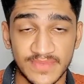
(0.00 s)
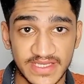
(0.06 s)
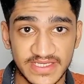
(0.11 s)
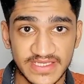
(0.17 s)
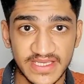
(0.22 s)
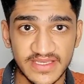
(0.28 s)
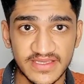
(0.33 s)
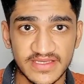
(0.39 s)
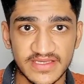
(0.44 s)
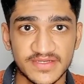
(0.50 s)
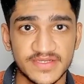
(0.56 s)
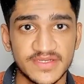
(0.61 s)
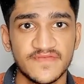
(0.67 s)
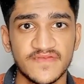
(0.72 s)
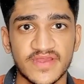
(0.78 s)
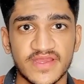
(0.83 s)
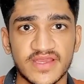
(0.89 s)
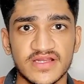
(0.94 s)
making it
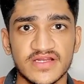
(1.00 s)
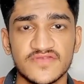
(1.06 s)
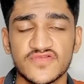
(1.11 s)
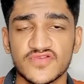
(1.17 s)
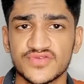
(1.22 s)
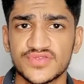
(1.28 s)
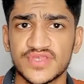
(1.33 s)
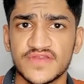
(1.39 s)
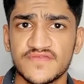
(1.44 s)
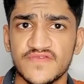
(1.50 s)
difficult for the